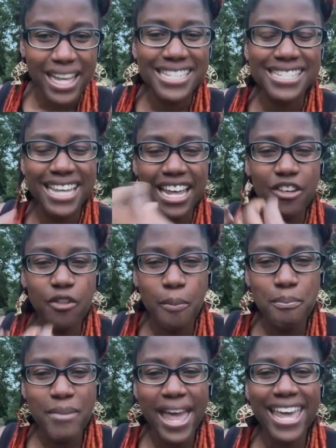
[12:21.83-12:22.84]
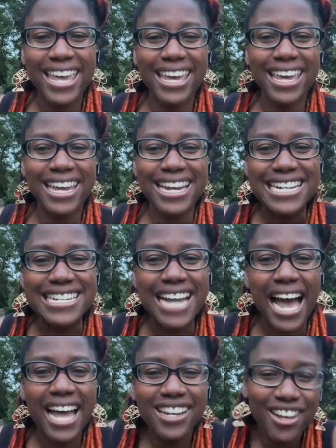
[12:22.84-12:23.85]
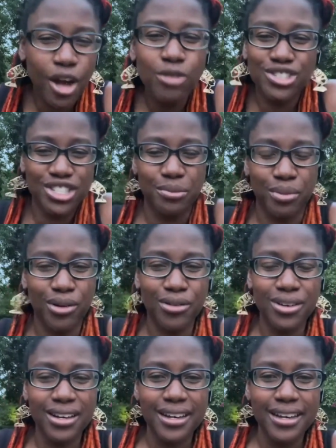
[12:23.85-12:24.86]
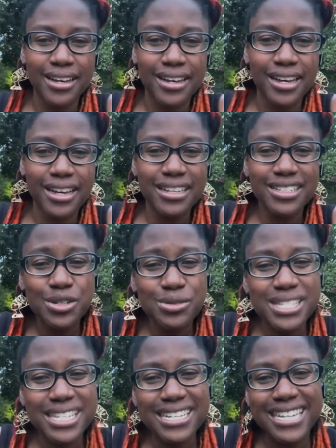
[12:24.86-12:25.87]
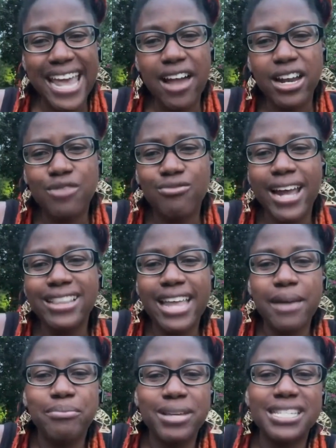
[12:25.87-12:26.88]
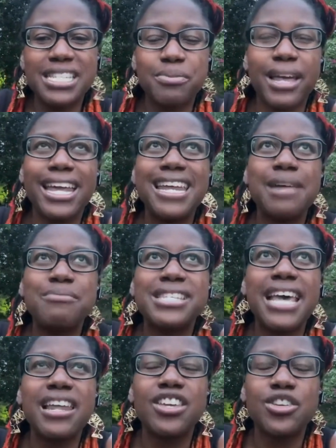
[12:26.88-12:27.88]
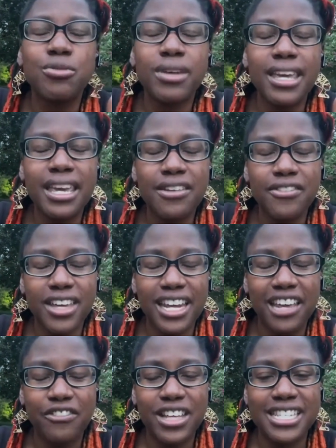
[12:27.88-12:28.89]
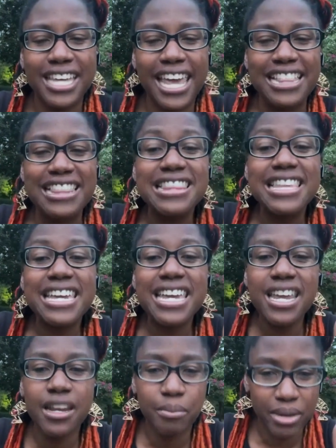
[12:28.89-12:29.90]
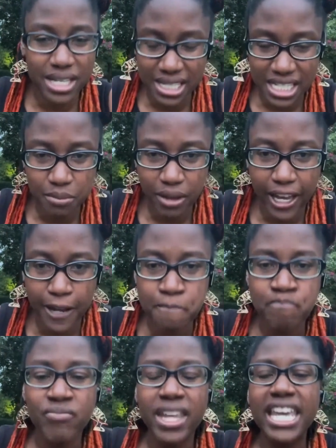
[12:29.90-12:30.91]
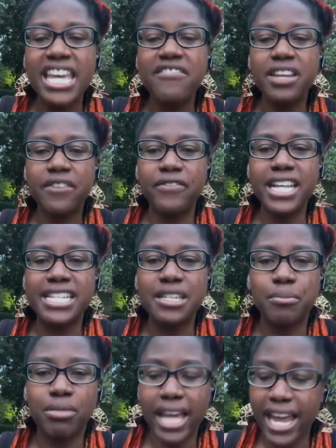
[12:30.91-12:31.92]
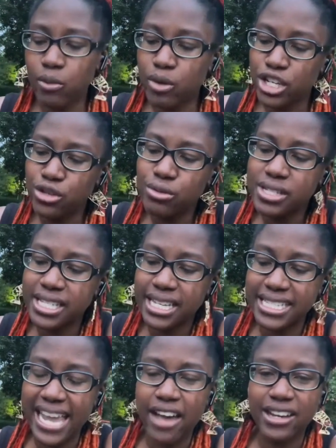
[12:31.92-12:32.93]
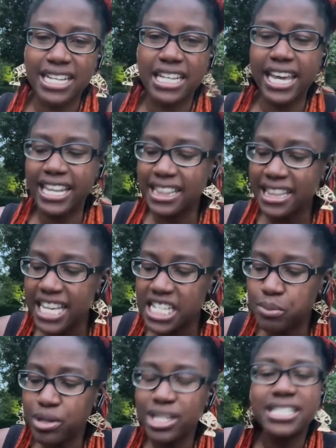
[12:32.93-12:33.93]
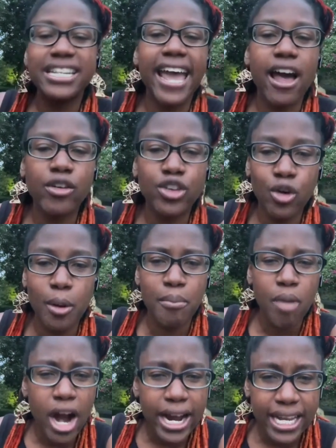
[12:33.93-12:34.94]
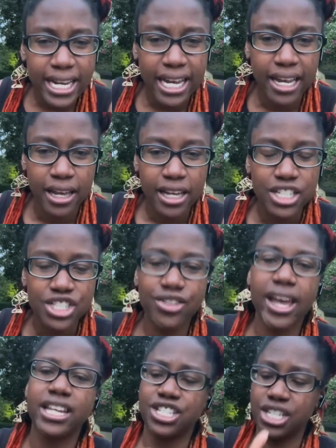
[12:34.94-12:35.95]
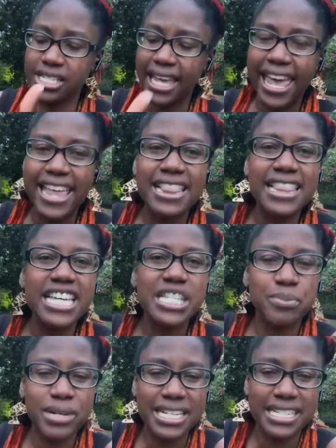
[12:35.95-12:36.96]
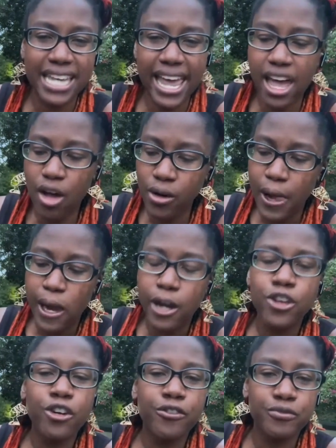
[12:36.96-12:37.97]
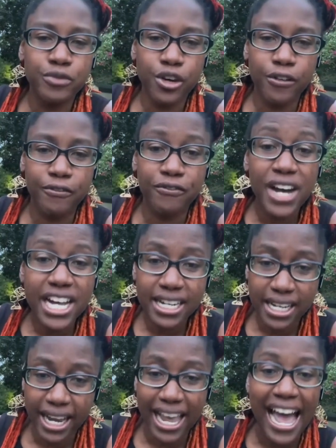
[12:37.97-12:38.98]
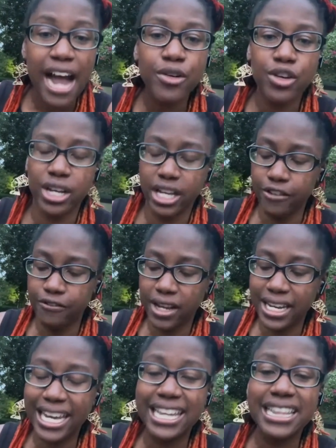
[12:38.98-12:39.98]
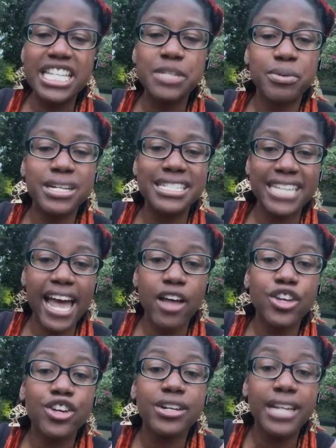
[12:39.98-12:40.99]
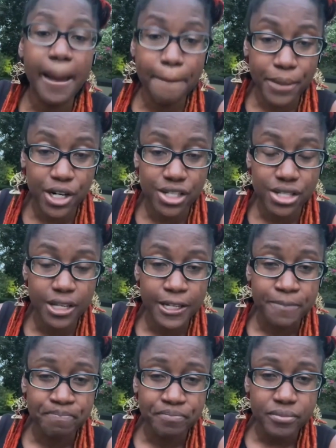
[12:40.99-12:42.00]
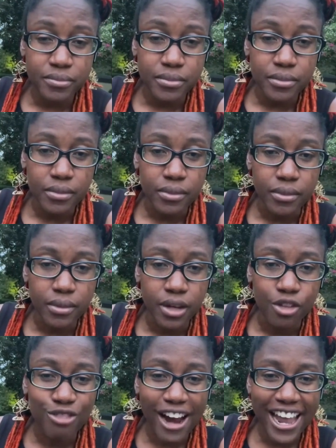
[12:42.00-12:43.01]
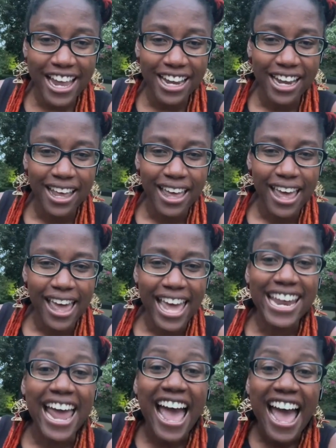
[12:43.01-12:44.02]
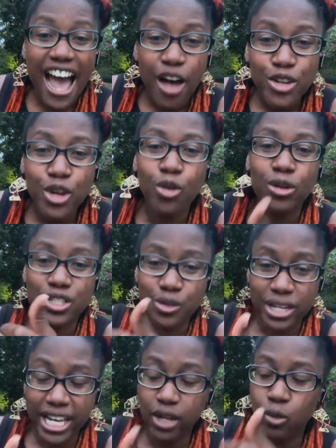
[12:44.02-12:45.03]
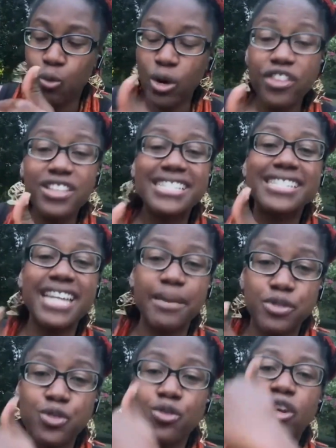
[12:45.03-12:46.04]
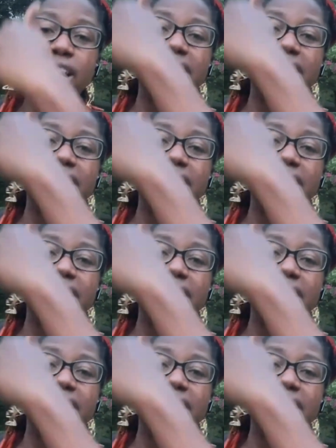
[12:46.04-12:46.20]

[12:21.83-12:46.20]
instead of making it a non-negotiable to sit down and write that business plan? And I'm telling you, even if it's a lean business plan, even if it's a plan where you sit down and at least put down your marketing strategies, at least put down your funding. How are you going to get your funding? At least put down your numbers, right? And how you're going to get, what are the steps you're